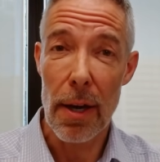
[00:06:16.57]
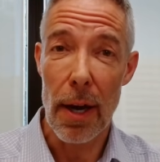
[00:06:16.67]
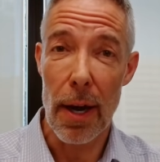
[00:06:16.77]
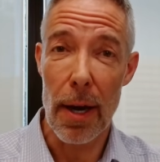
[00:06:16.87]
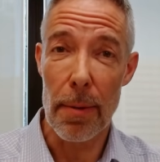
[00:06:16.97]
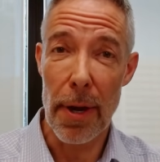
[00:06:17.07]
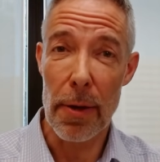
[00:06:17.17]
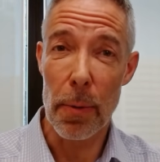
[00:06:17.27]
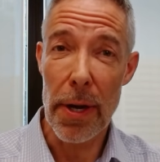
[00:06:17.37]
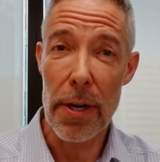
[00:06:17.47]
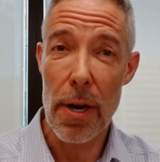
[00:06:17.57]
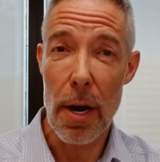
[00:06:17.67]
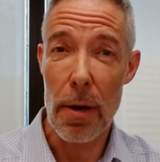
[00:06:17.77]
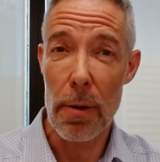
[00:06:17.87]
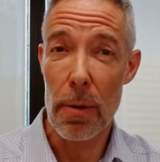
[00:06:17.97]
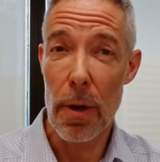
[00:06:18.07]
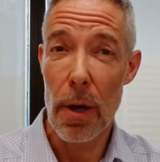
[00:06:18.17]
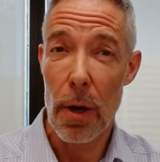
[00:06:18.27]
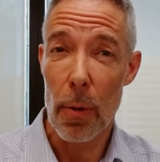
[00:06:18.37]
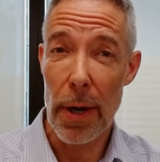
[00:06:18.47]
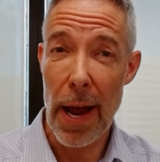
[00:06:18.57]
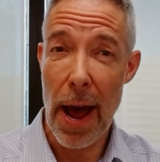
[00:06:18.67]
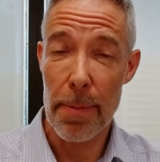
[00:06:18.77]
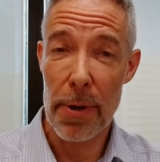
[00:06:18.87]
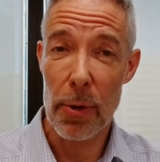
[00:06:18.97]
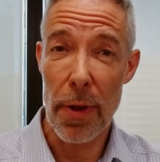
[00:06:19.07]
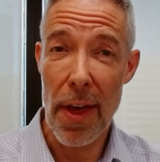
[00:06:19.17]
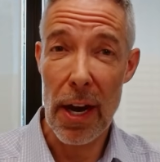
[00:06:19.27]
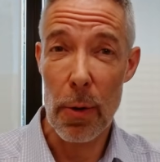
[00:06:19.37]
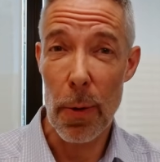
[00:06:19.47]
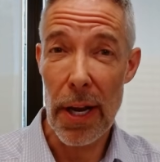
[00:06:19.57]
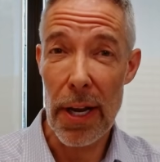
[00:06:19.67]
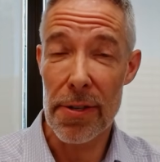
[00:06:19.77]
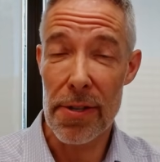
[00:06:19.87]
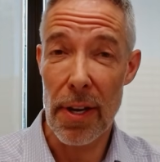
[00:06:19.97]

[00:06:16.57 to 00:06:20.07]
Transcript: and we know what happened with equities